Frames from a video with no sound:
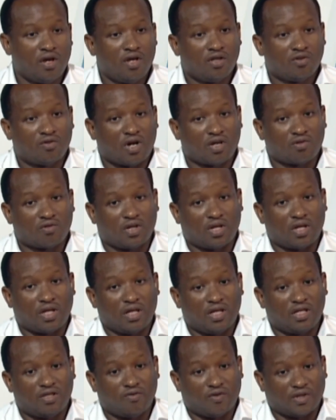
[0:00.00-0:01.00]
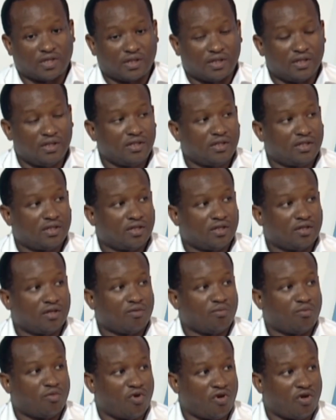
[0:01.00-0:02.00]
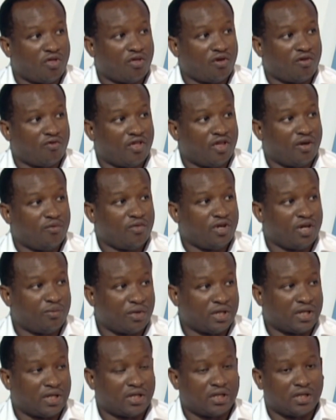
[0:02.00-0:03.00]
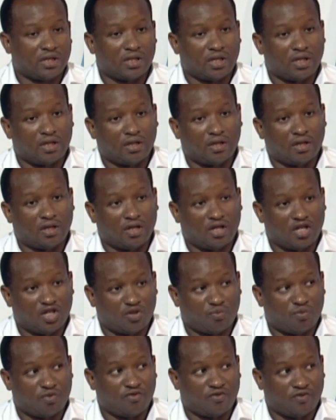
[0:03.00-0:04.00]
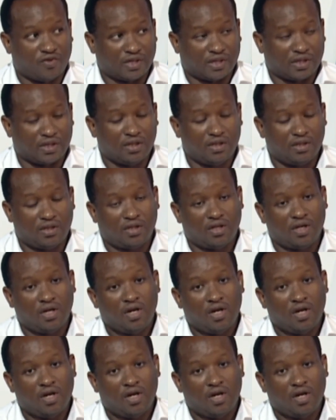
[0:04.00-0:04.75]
So actually these vaccines, both of them, hepatitis and the HPV vaccines,